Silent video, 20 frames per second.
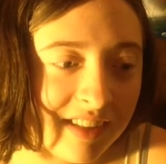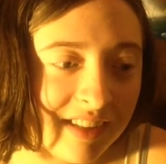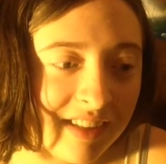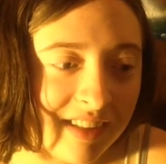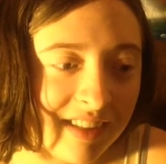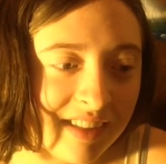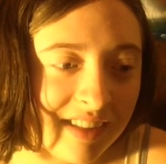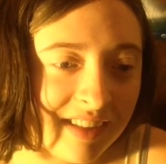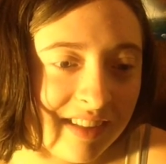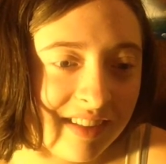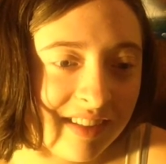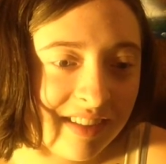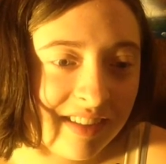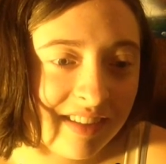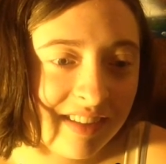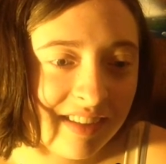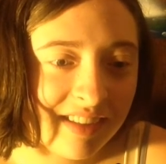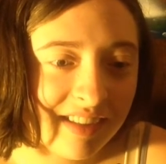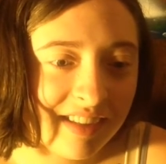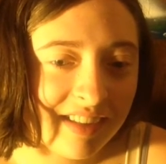
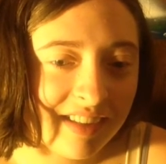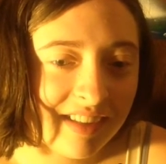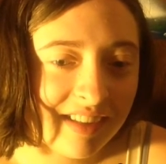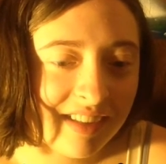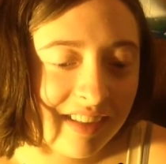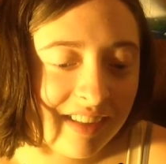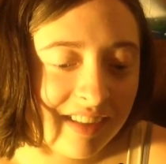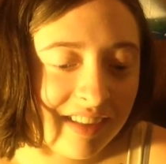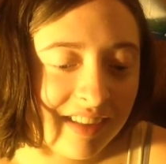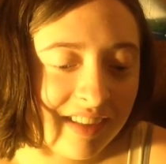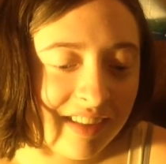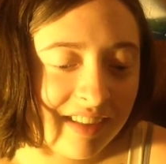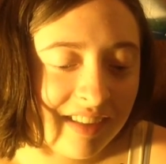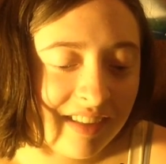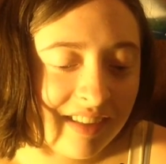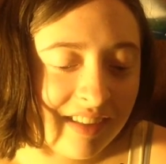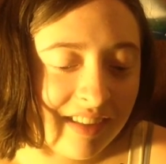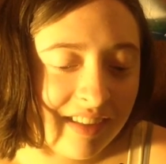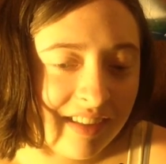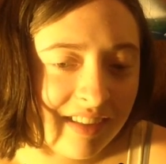
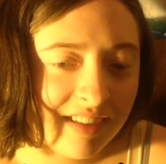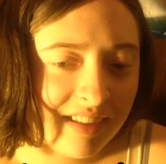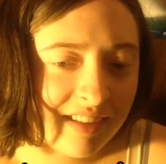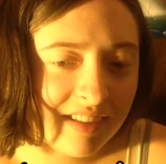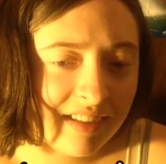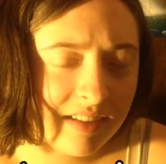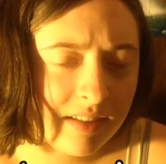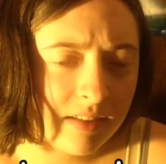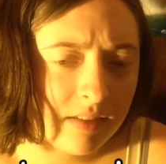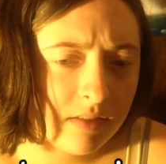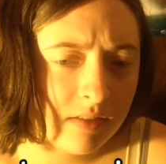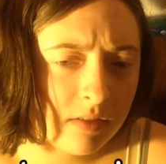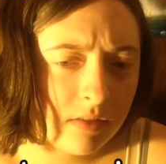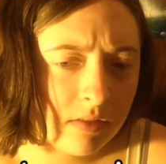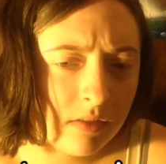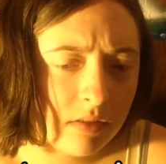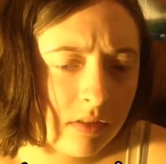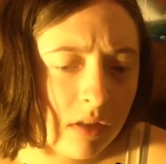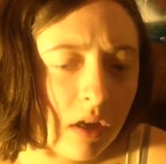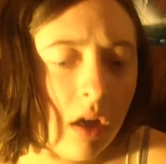
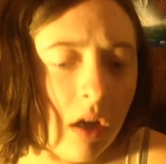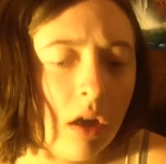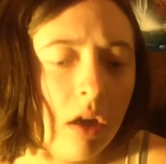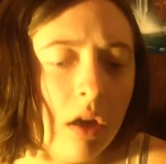Nobody speaks.